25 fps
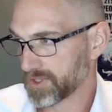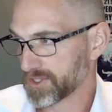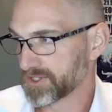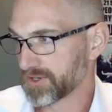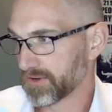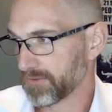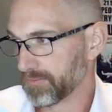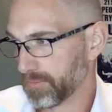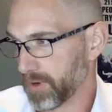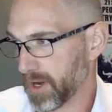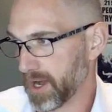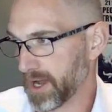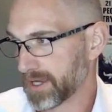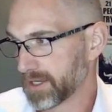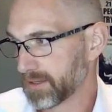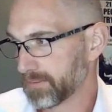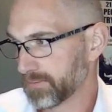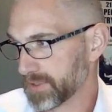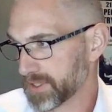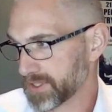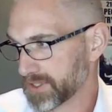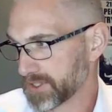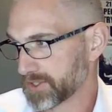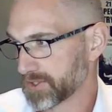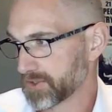the risk of buying
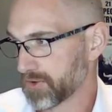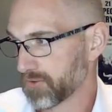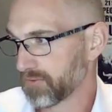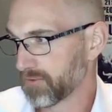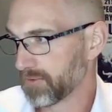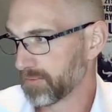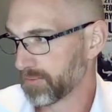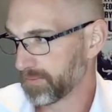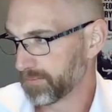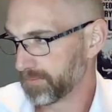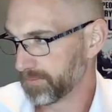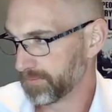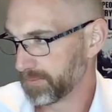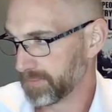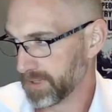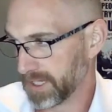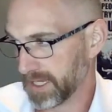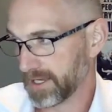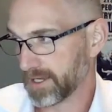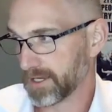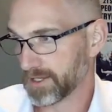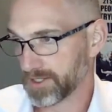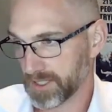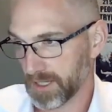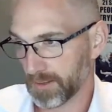a business over
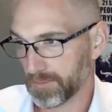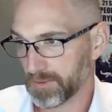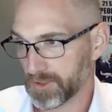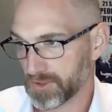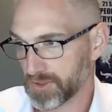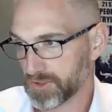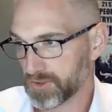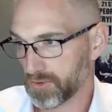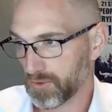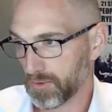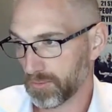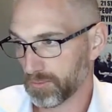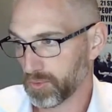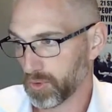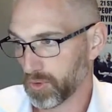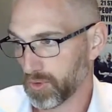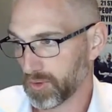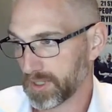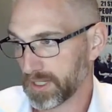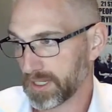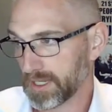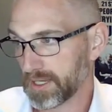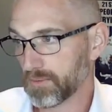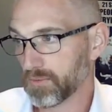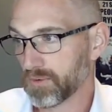being a W2
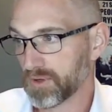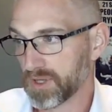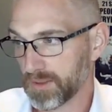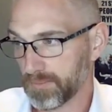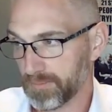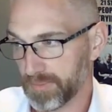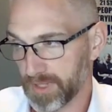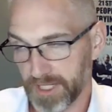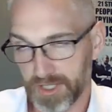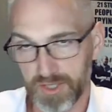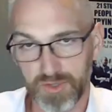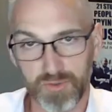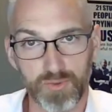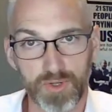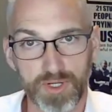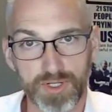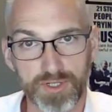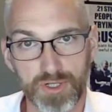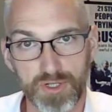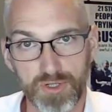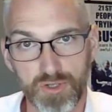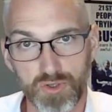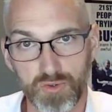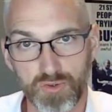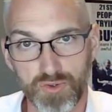employee where the biggest
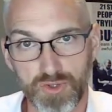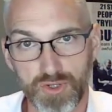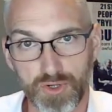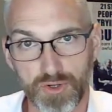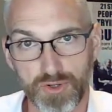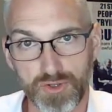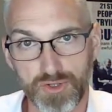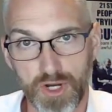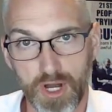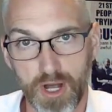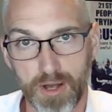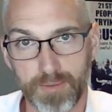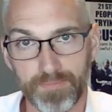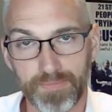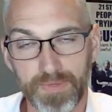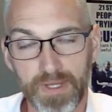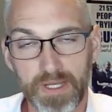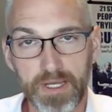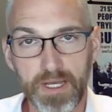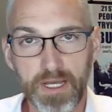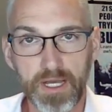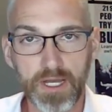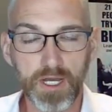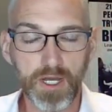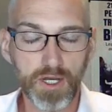risk is losing your job?
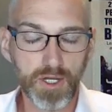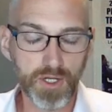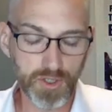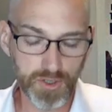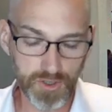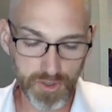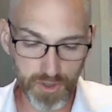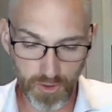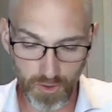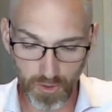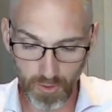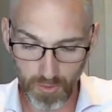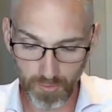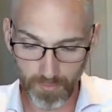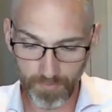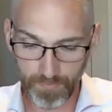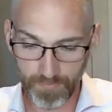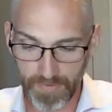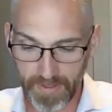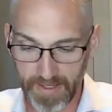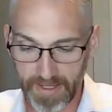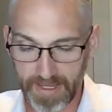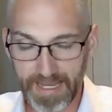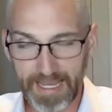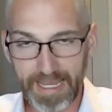
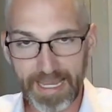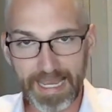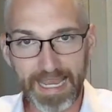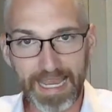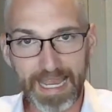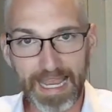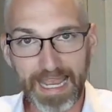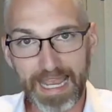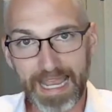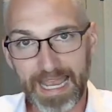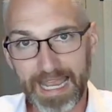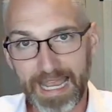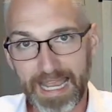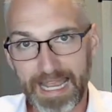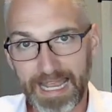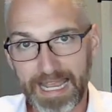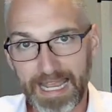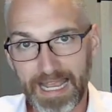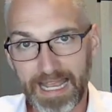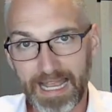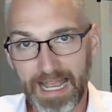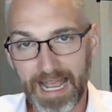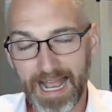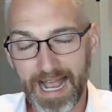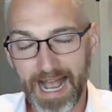So
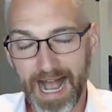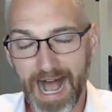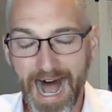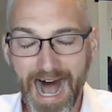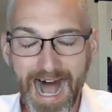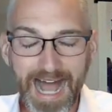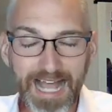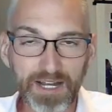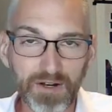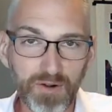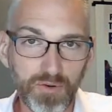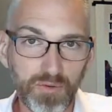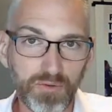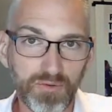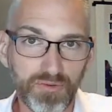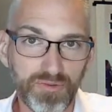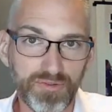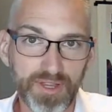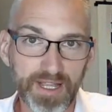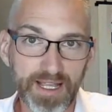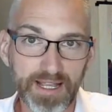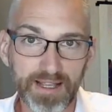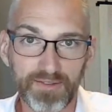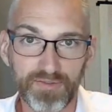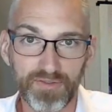I
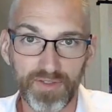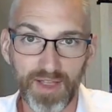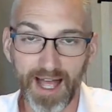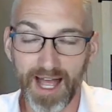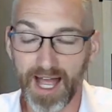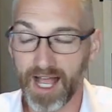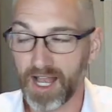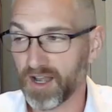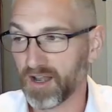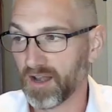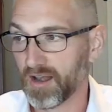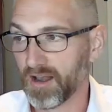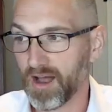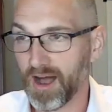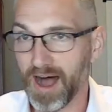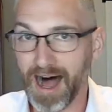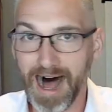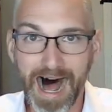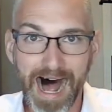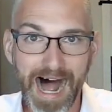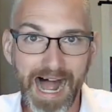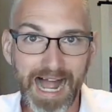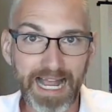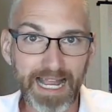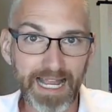don't think that
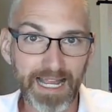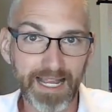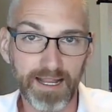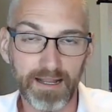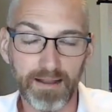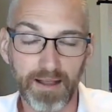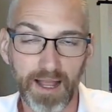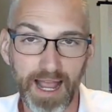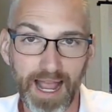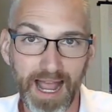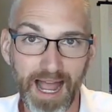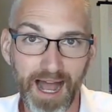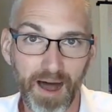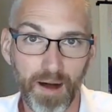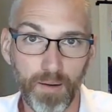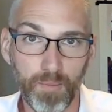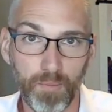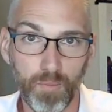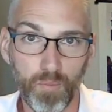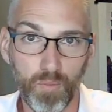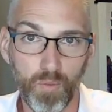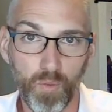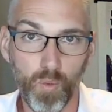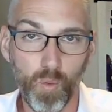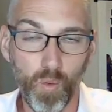I
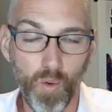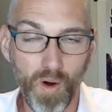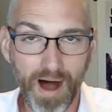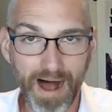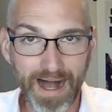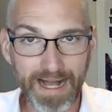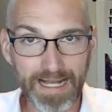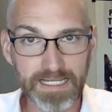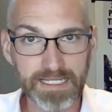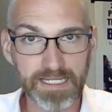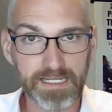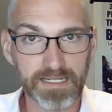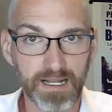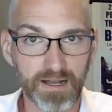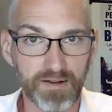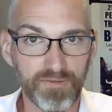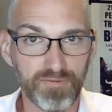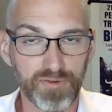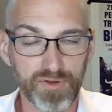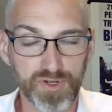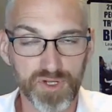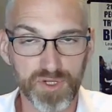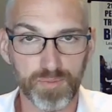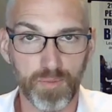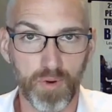am wise
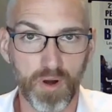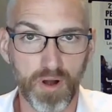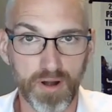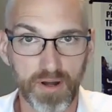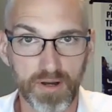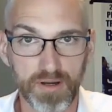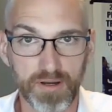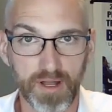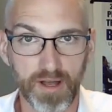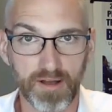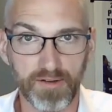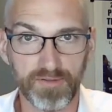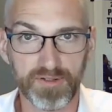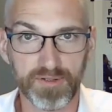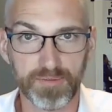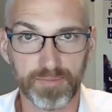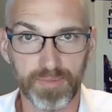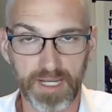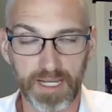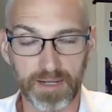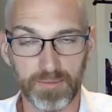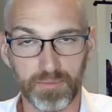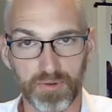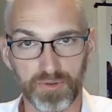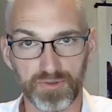enough or smart enough
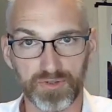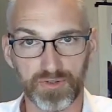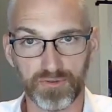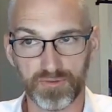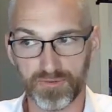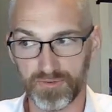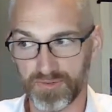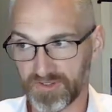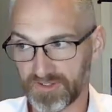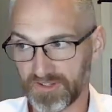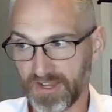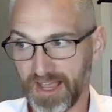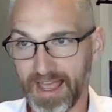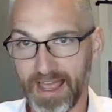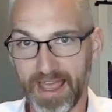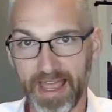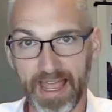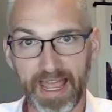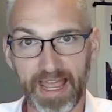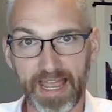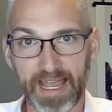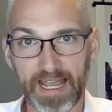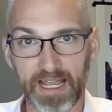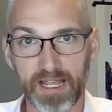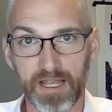to be able to
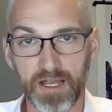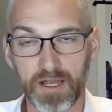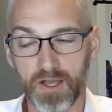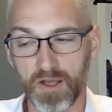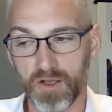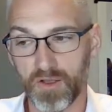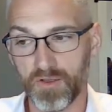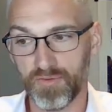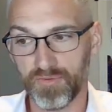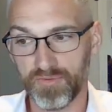say,